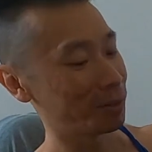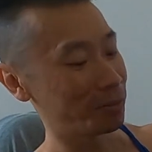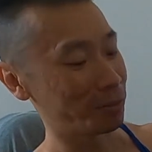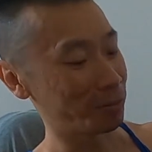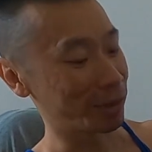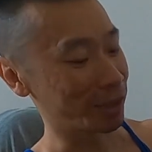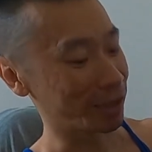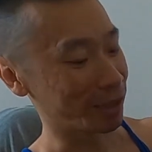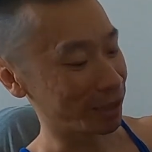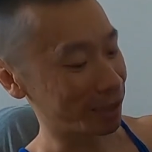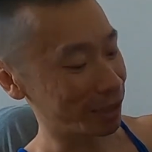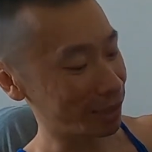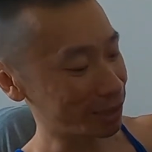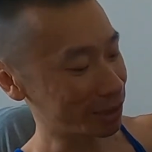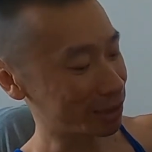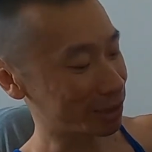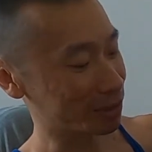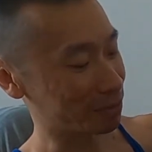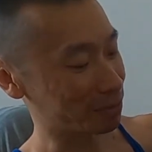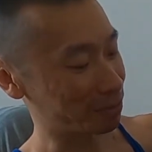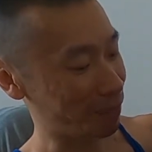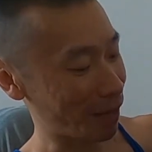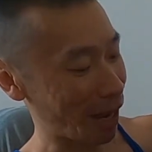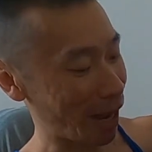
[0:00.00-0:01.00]
with
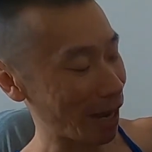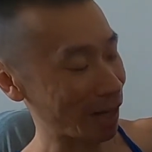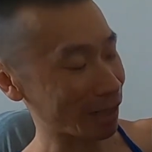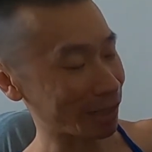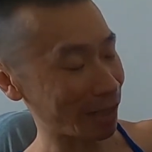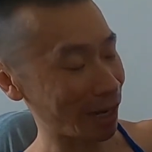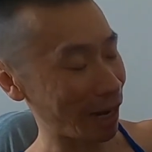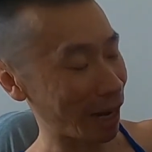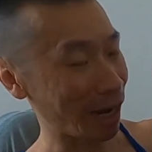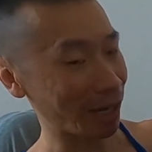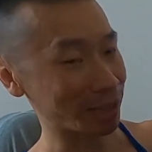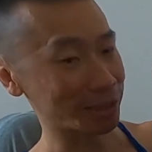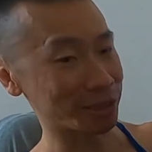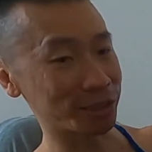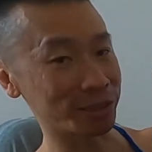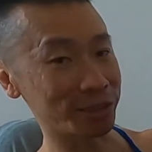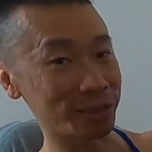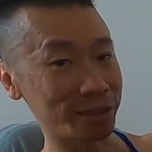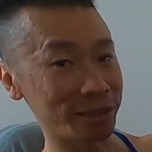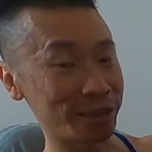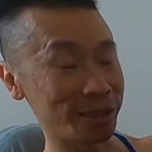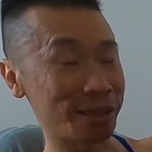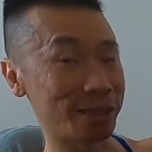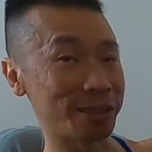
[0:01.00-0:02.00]
this pack,
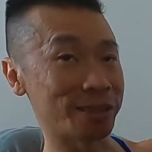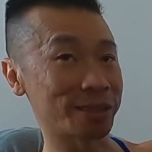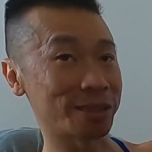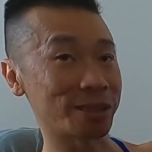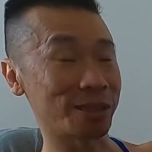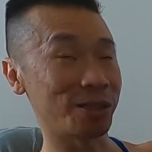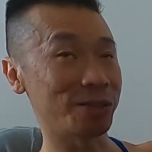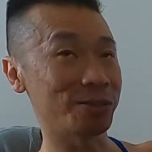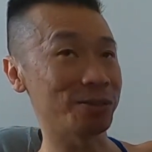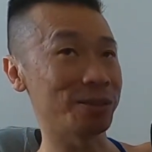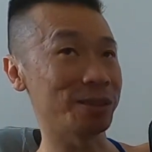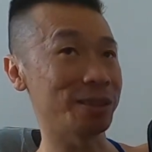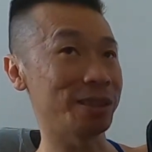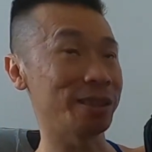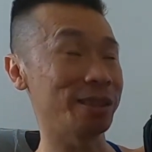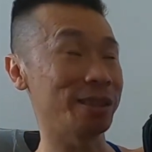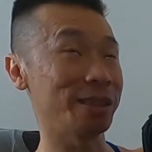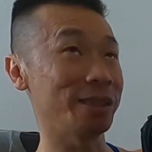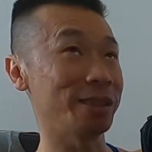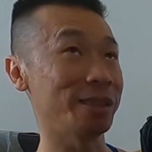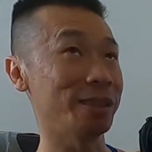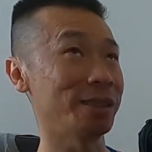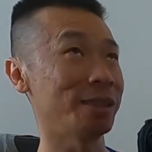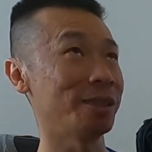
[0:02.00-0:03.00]
actually, it's
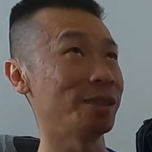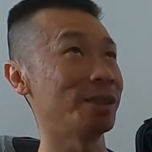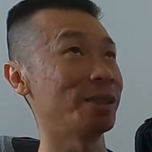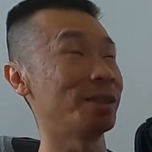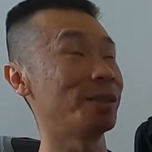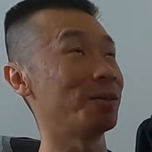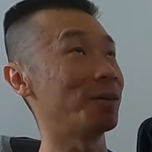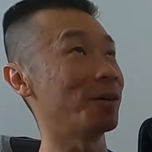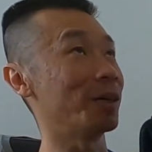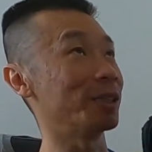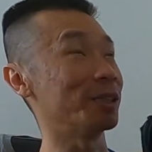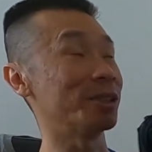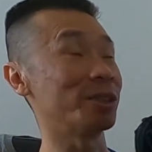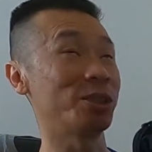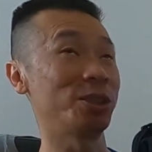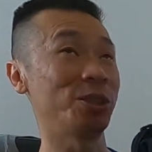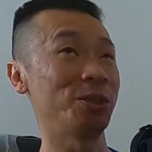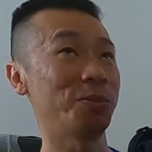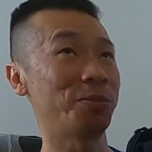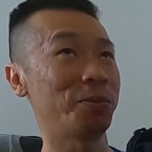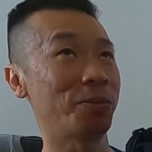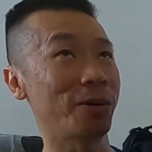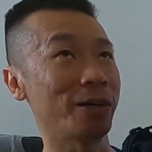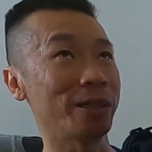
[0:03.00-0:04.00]
only
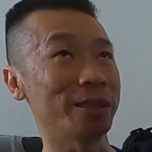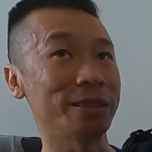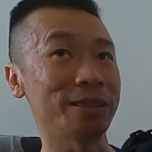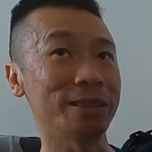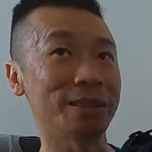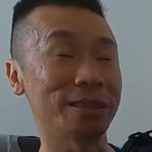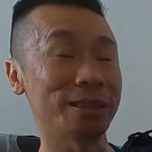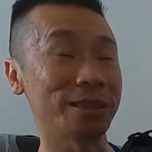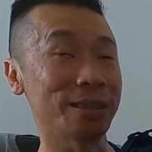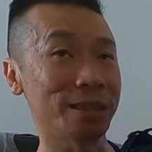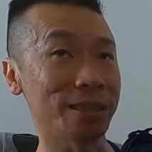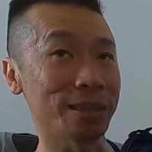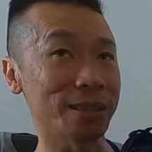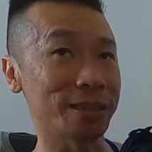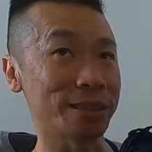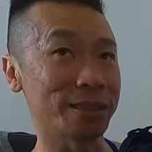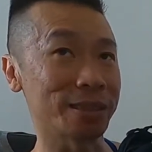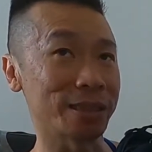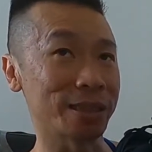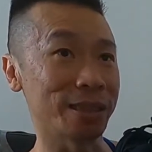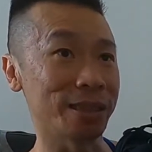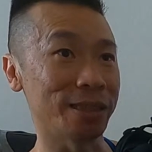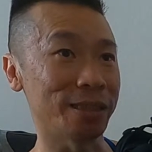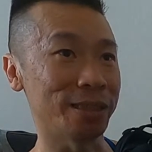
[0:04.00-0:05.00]

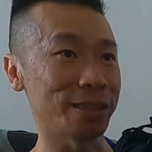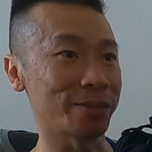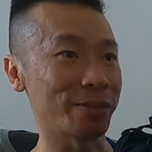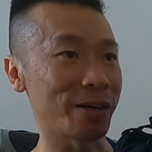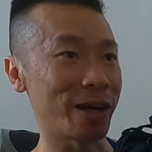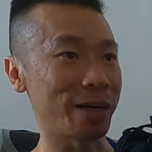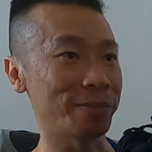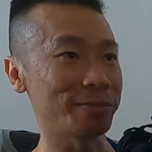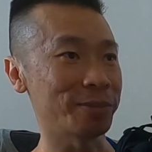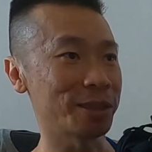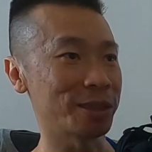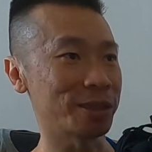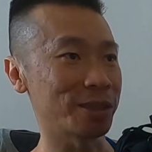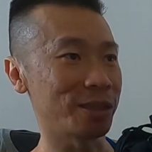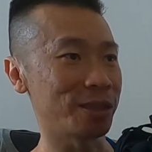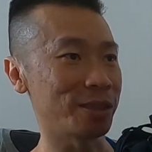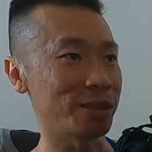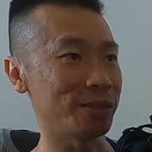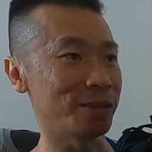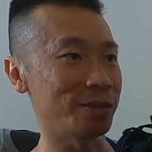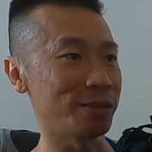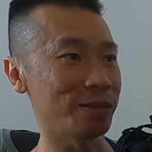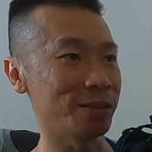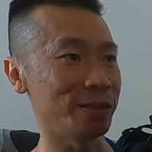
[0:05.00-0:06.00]
2.6 kilograms,
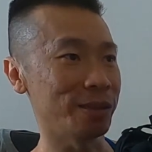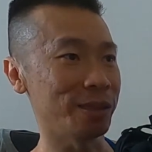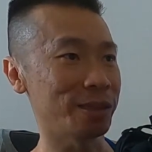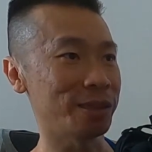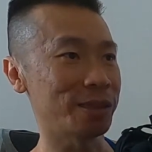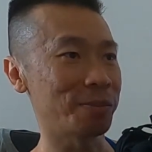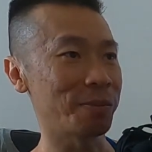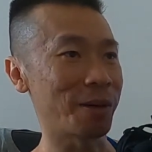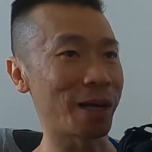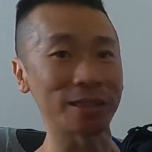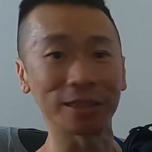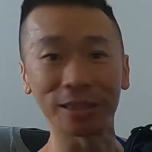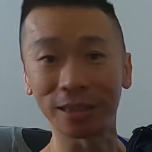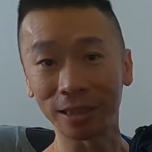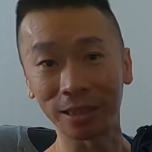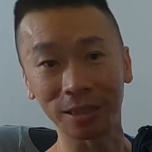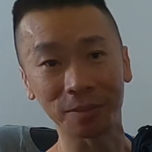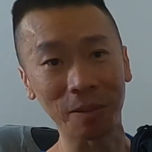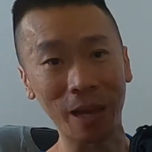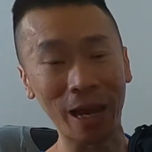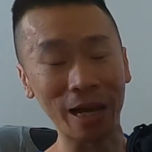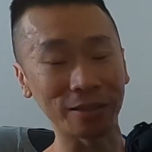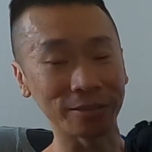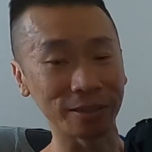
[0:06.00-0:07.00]
so it's about 6
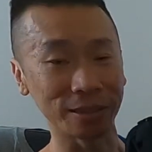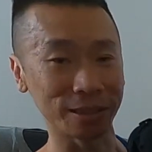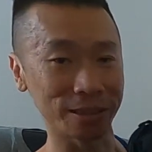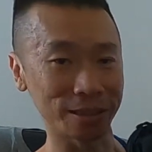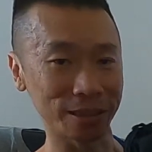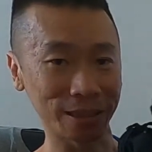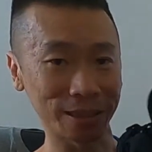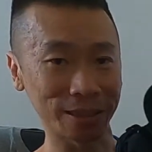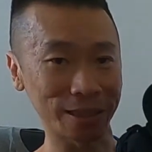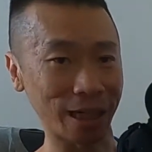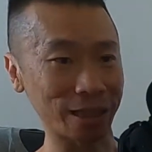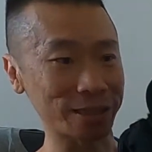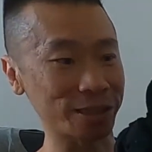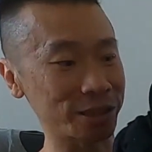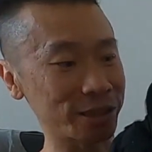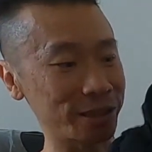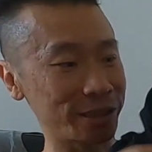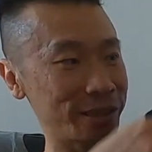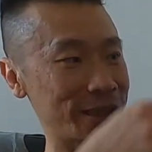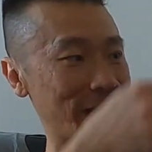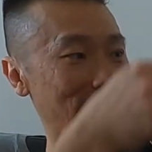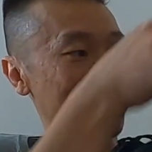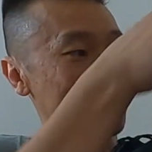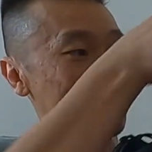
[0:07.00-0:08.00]
pounds. It's actually
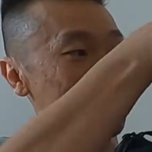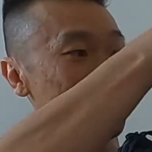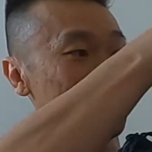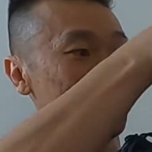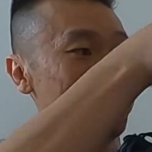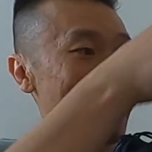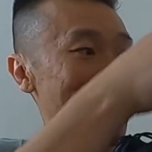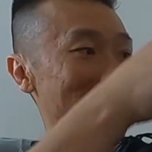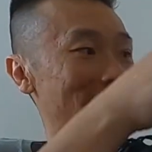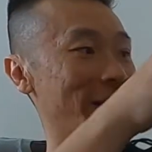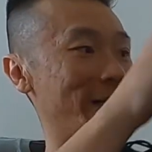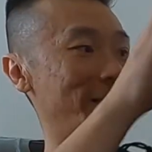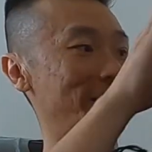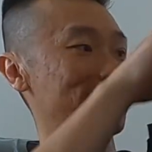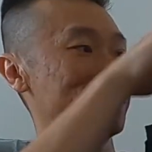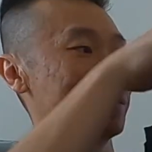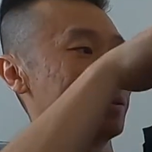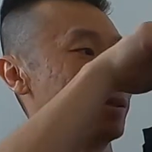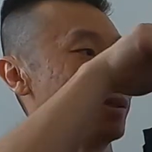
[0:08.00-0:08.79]
not too bad.